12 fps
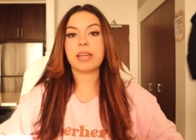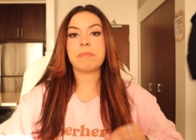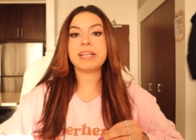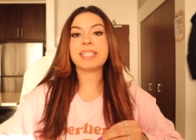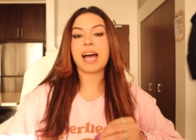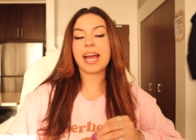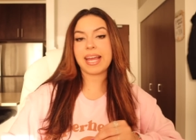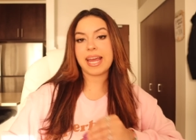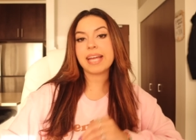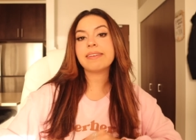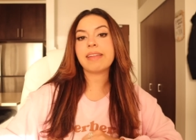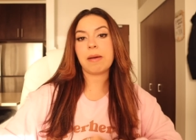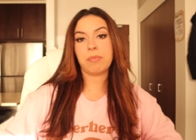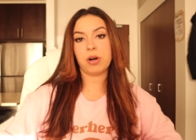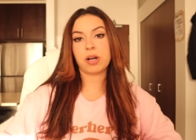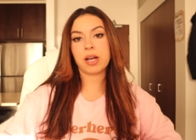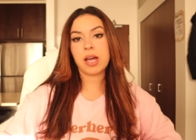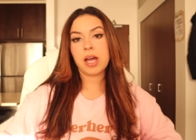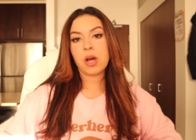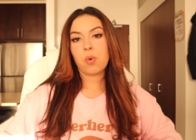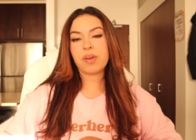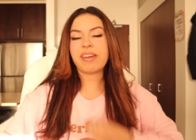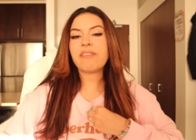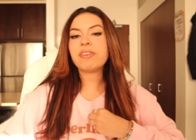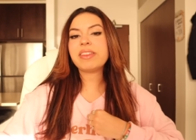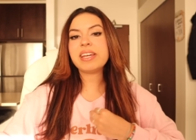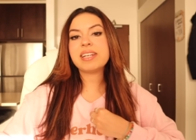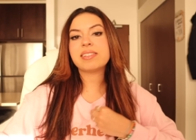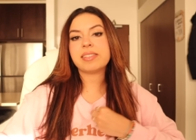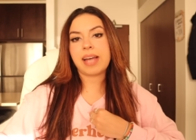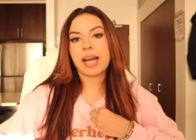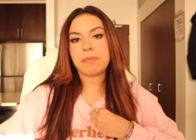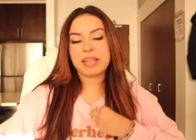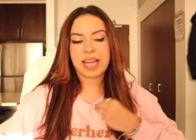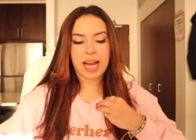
That means I hated that book with everything inside me.